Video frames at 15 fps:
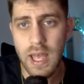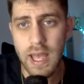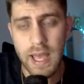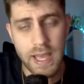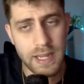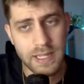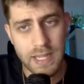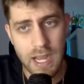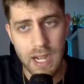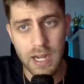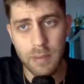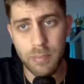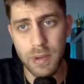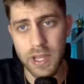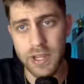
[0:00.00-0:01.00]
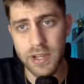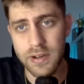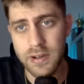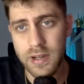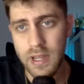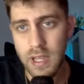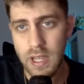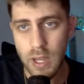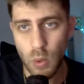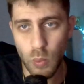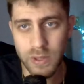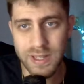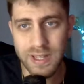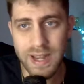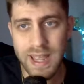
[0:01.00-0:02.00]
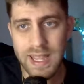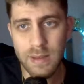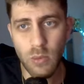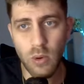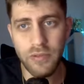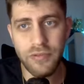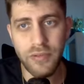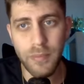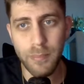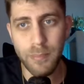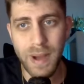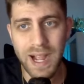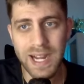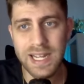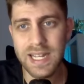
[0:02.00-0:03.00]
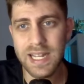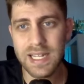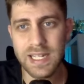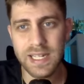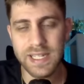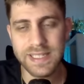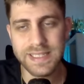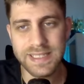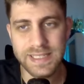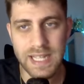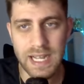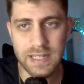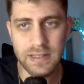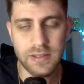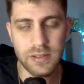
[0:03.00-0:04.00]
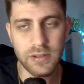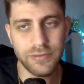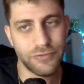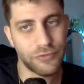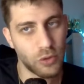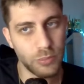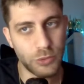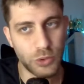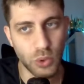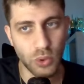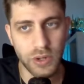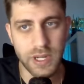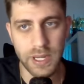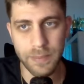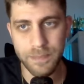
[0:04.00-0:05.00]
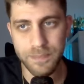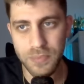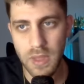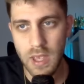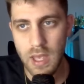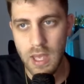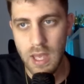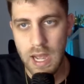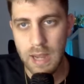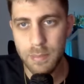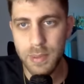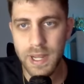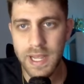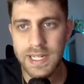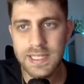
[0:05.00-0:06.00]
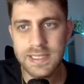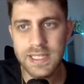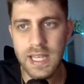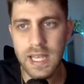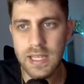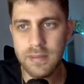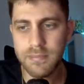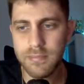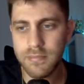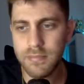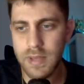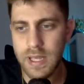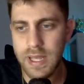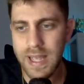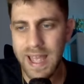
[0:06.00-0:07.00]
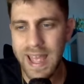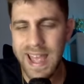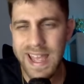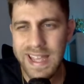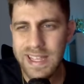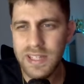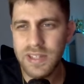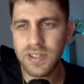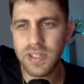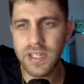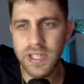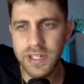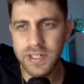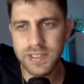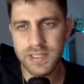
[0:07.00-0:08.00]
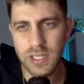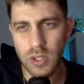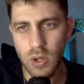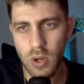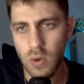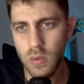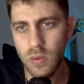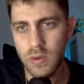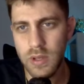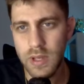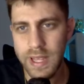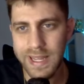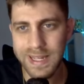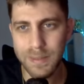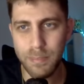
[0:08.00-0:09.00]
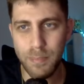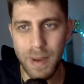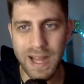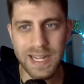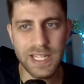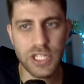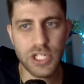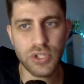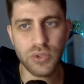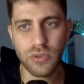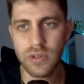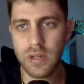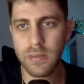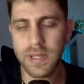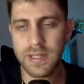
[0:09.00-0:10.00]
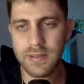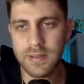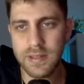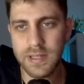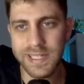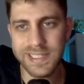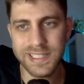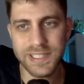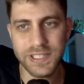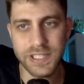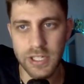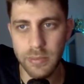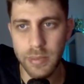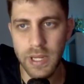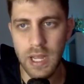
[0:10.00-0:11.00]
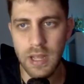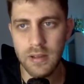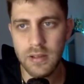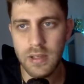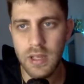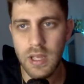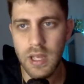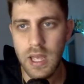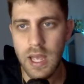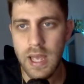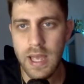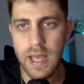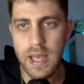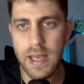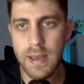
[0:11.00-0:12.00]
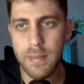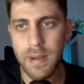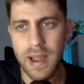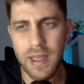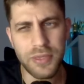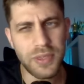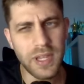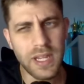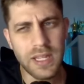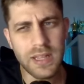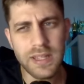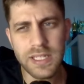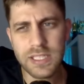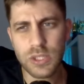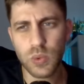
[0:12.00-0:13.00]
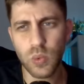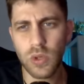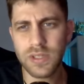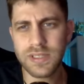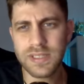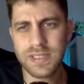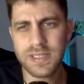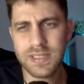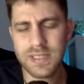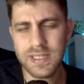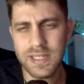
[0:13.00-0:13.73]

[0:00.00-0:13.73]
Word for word: and young player with the name of Baglan Isat from Turkey. I played this game 8 years ago in Palic tournament in Serbia. Um, I think this was